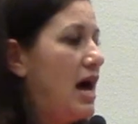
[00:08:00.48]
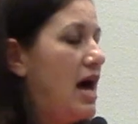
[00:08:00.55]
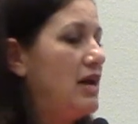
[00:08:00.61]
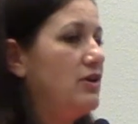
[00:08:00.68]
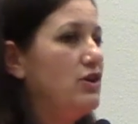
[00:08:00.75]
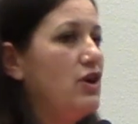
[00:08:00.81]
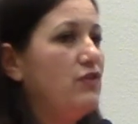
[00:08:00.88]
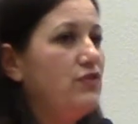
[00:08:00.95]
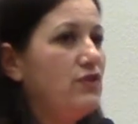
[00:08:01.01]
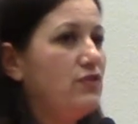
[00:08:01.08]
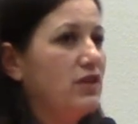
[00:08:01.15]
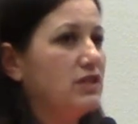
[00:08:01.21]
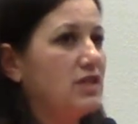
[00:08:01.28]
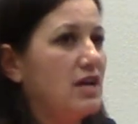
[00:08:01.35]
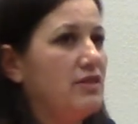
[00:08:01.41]
I don't know if
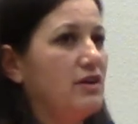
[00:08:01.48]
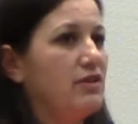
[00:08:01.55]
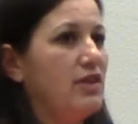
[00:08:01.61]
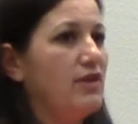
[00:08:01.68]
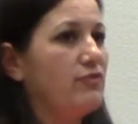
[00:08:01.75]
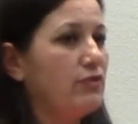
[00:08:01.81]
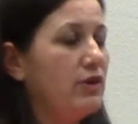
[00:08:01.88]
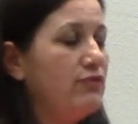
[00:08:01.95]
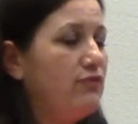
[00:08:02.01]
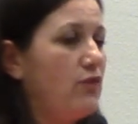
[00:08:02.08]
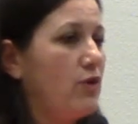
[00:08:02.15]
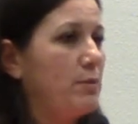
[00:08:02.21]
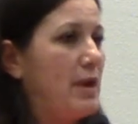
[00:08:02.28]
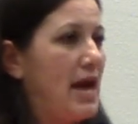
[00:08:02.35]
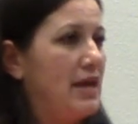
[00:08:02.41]
you've looked on there, they
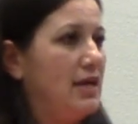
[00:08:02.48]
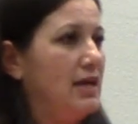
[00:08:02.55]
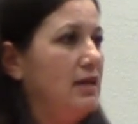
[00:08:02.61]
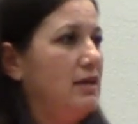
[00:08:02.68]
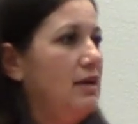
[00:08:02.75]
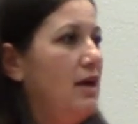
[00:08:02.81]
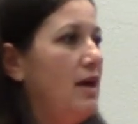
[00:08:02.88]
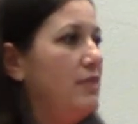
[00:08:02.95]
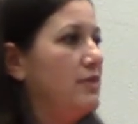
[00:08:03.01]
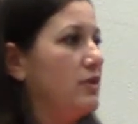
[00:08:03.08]
reformat it.